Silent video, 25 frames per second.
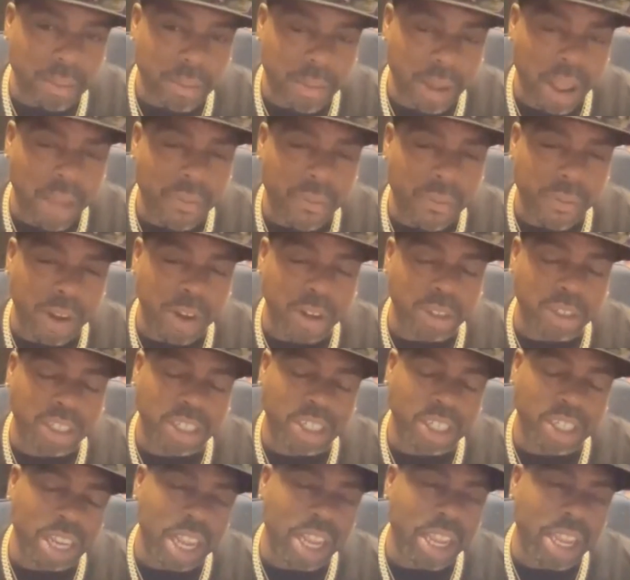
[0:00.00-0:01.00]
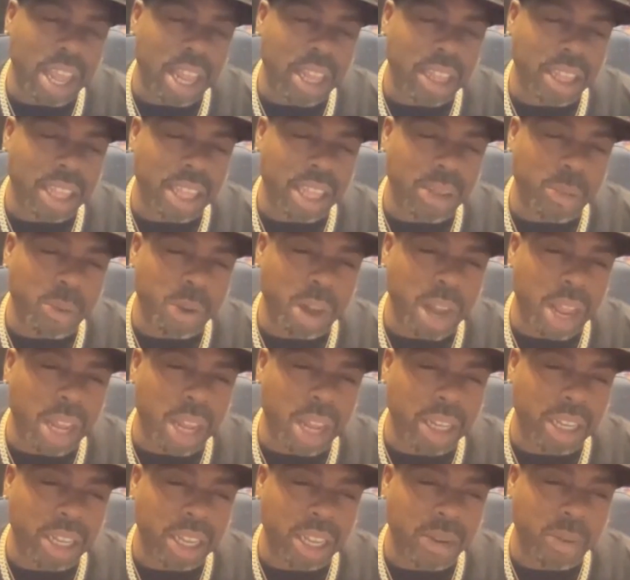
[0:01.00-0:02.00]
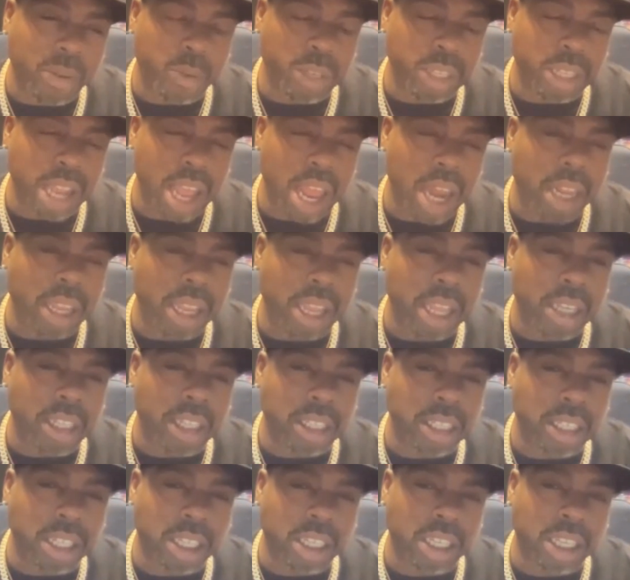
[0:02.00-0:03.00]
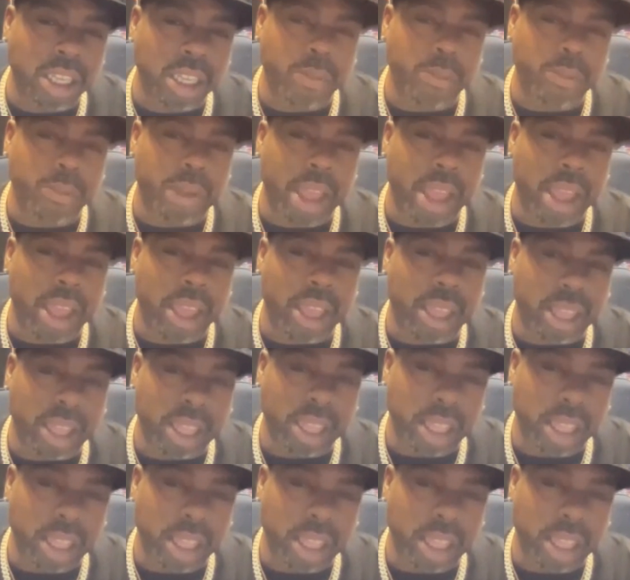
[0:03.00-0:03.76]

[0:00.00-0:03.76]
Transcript: My first check, I think, when I did Retaliation and Get Back.